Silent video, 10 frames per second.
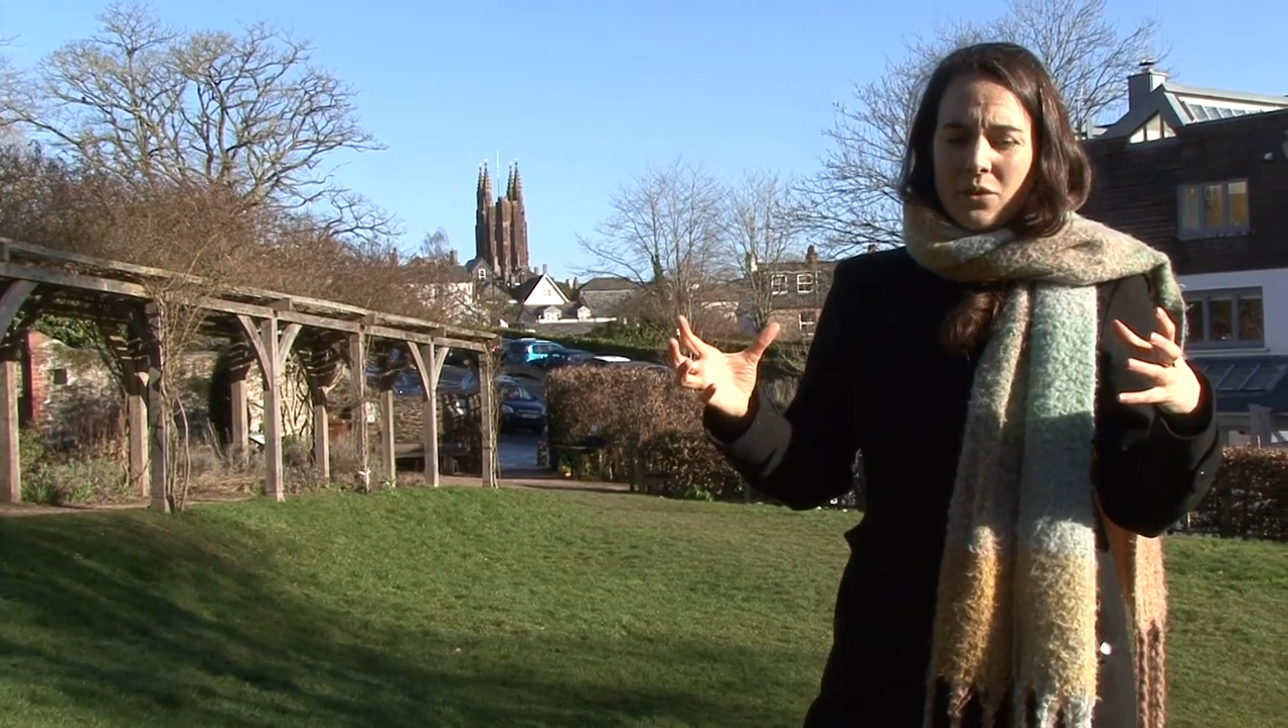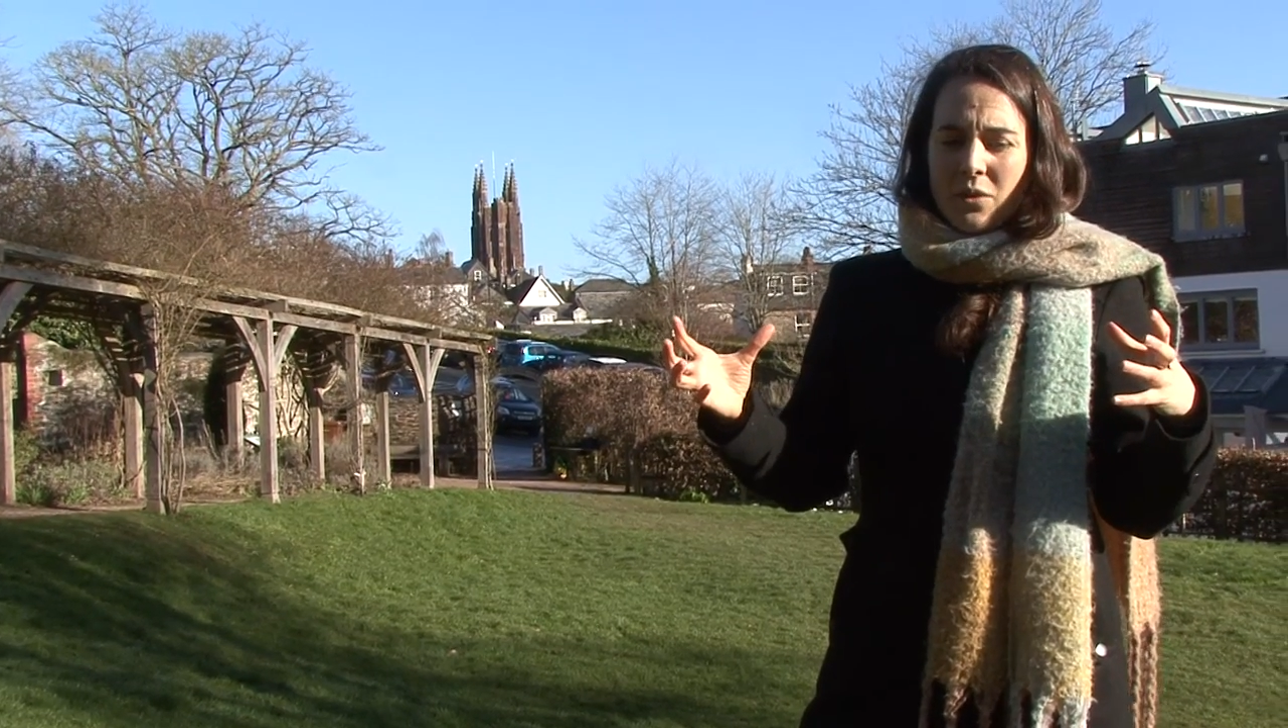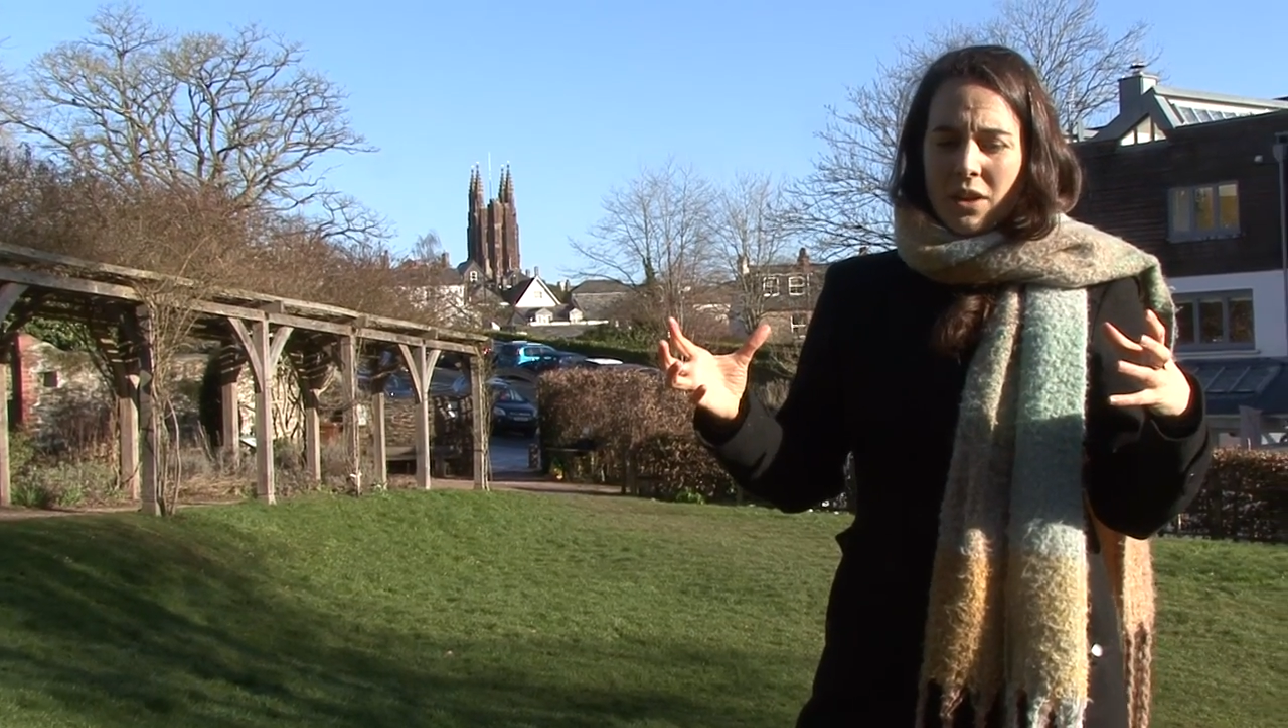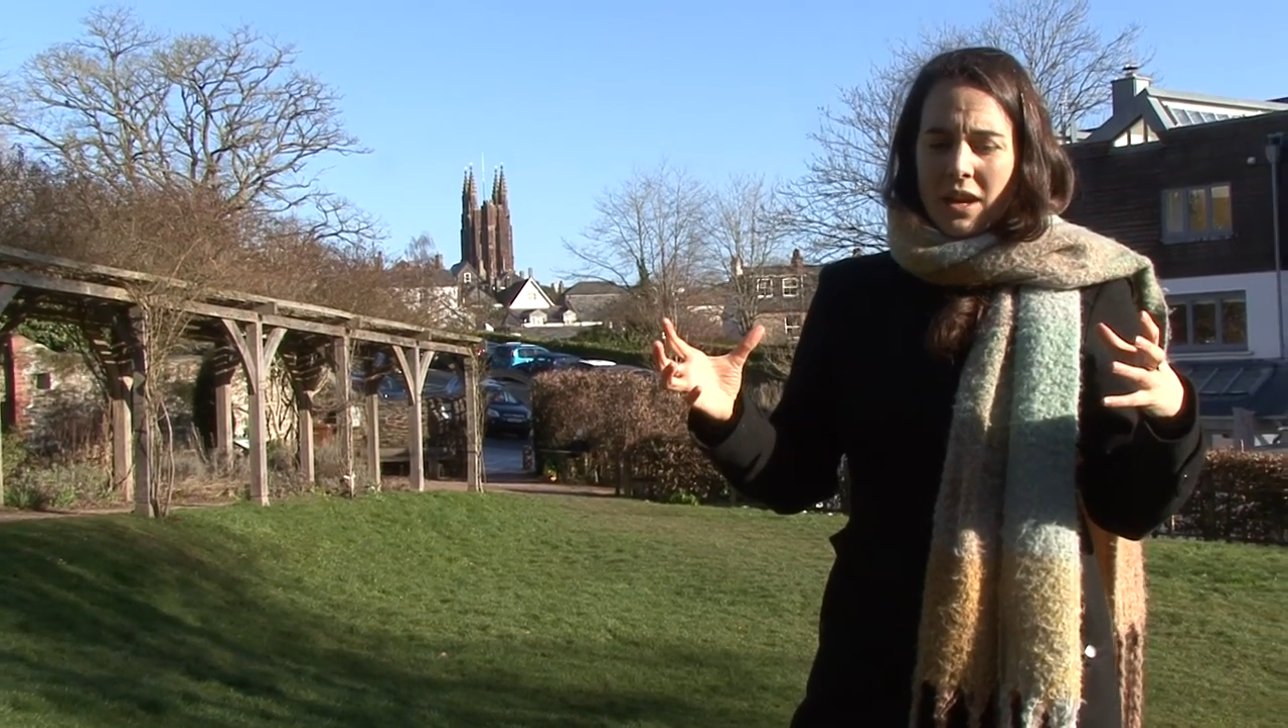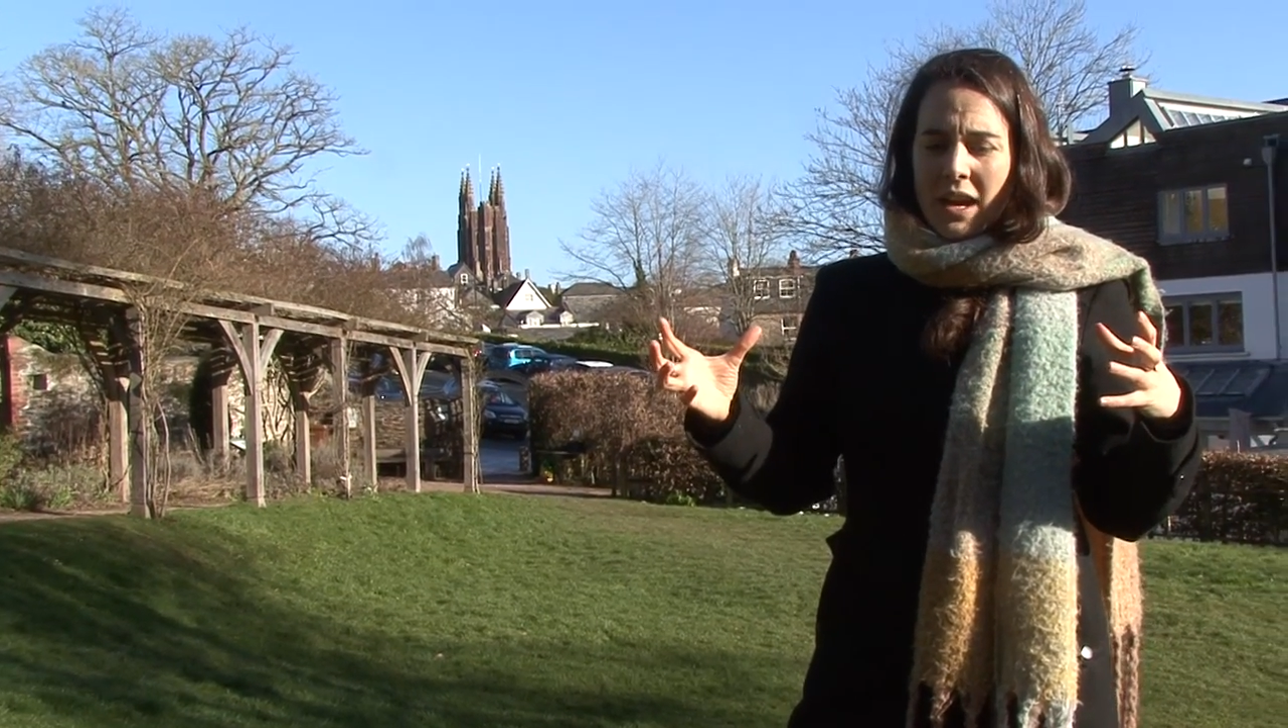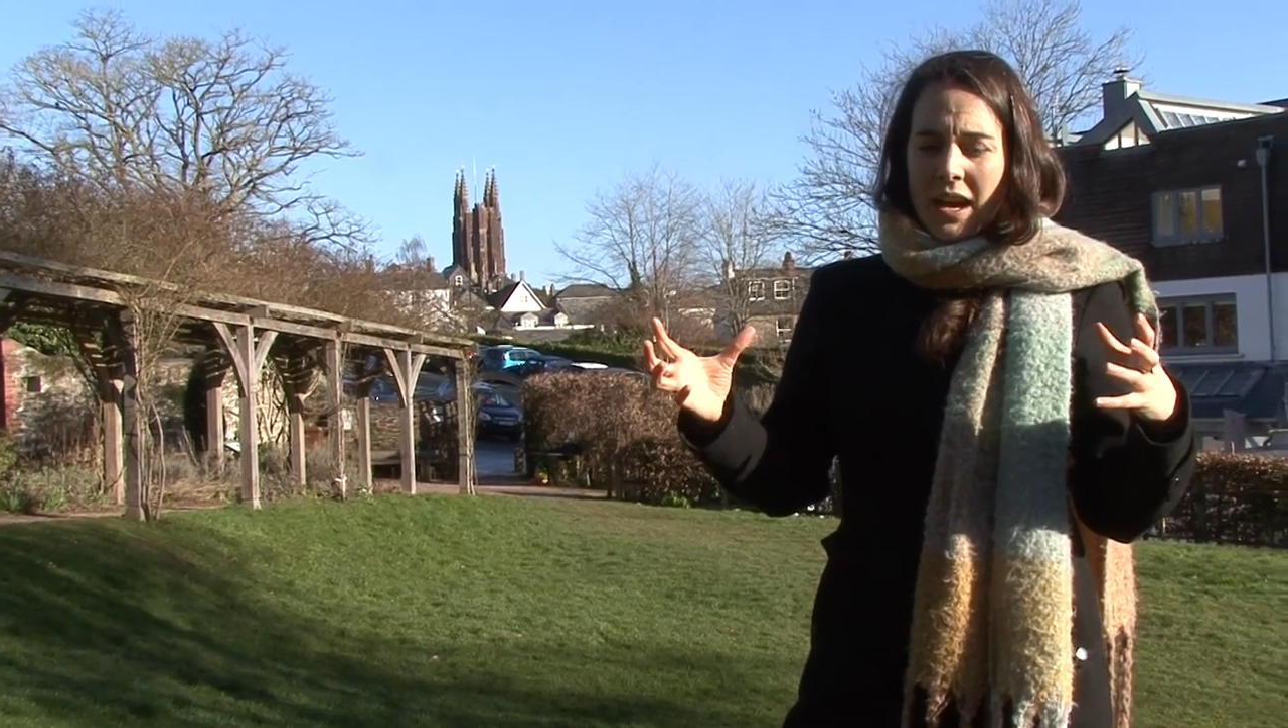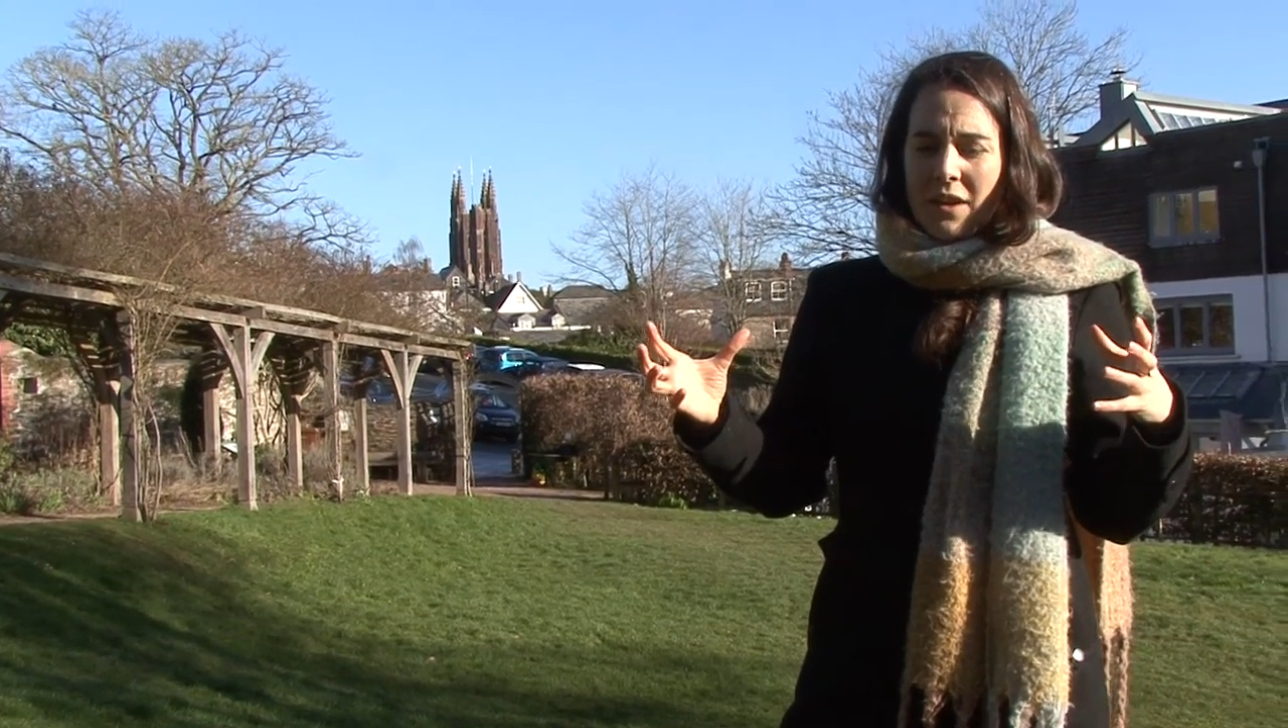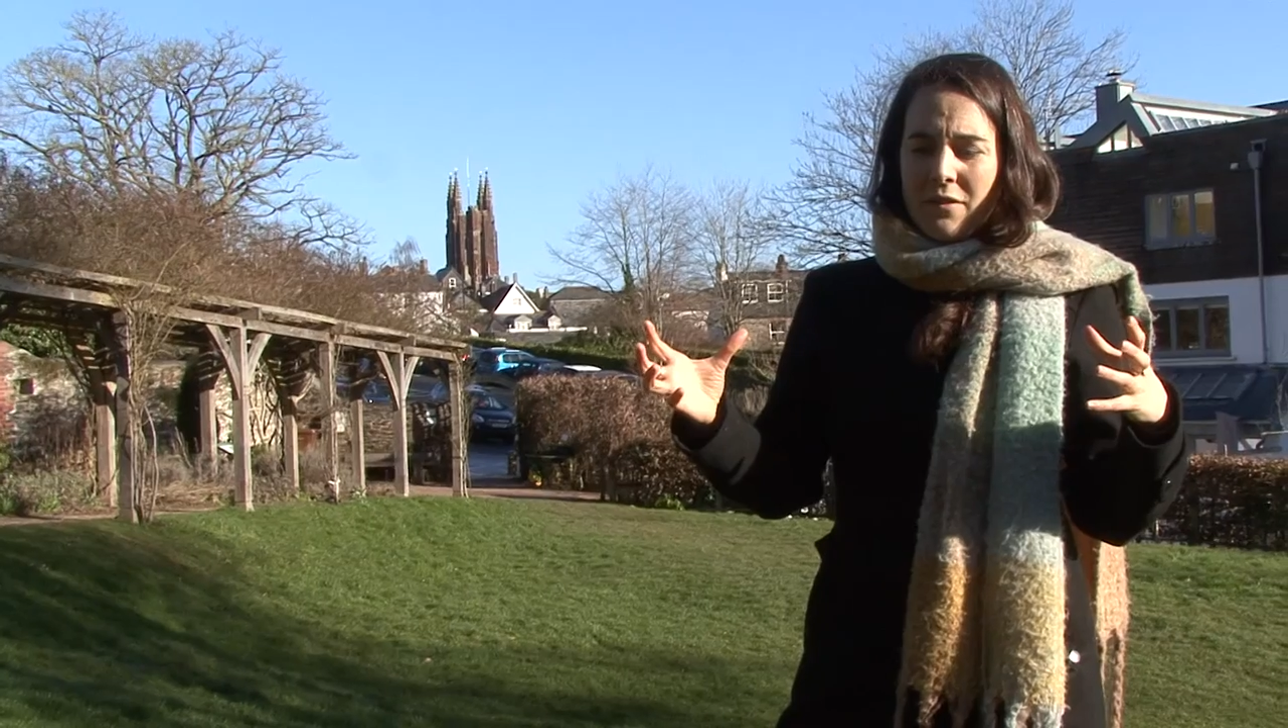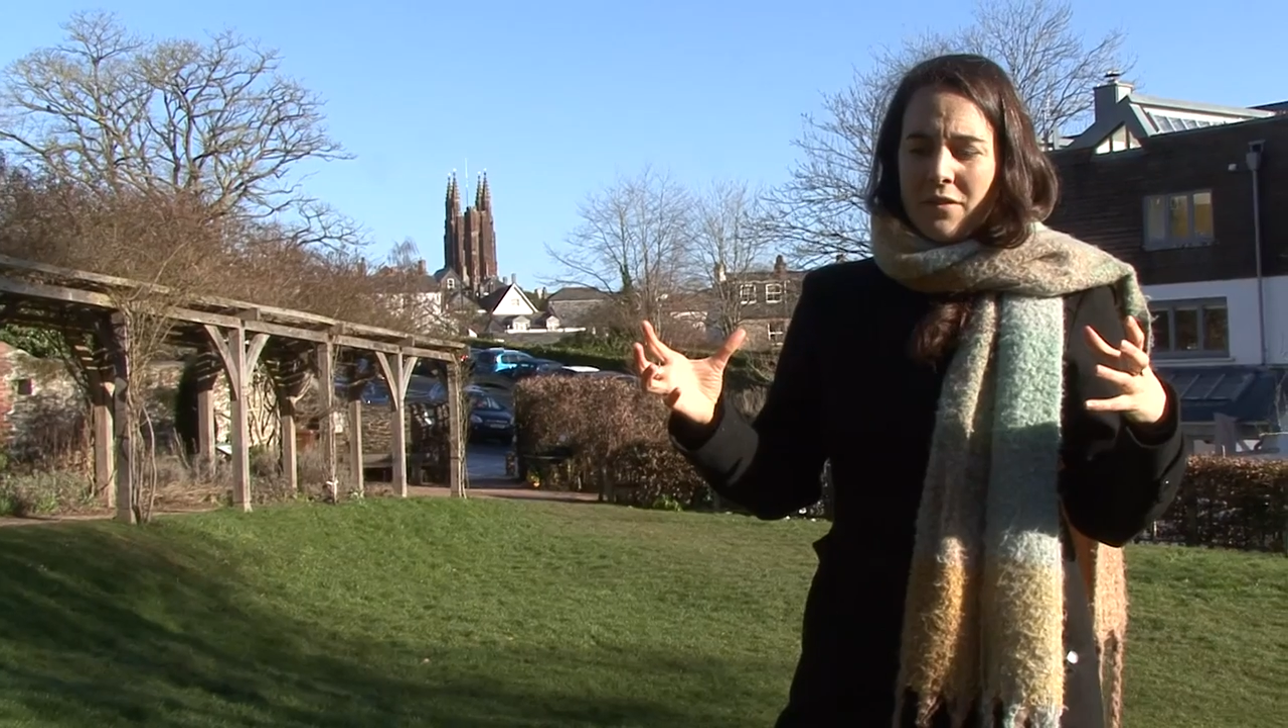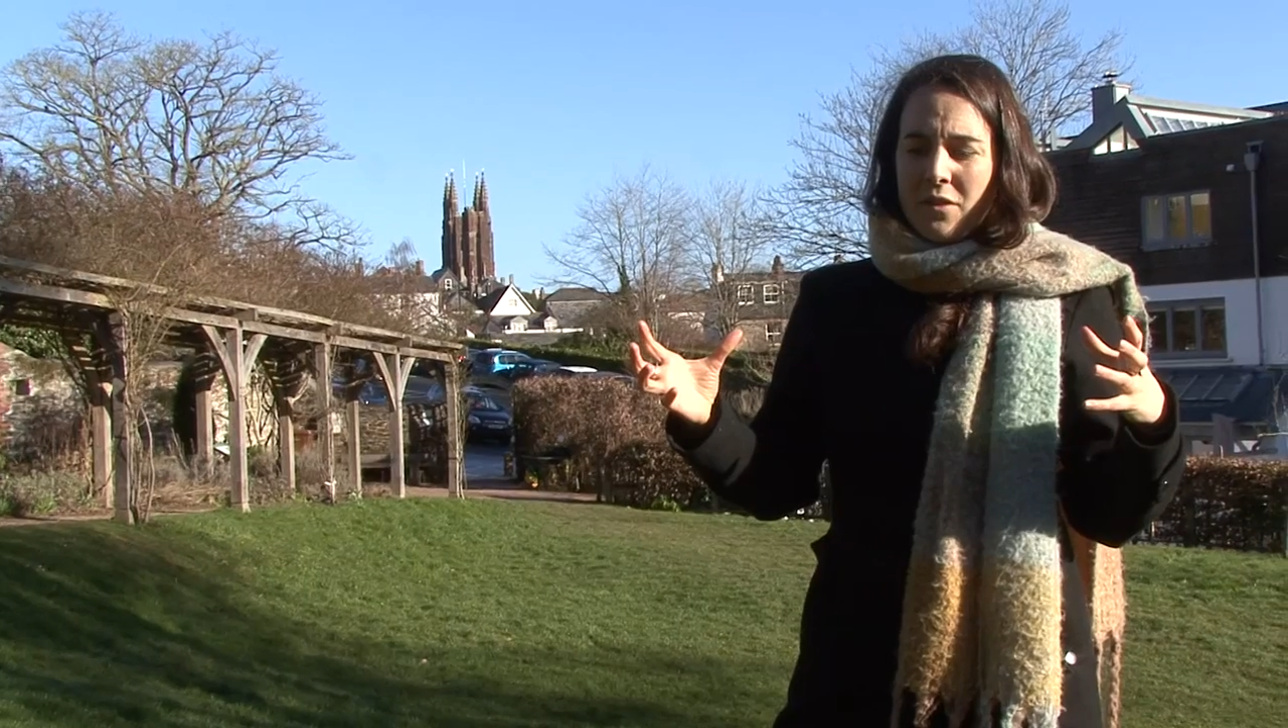you're going to have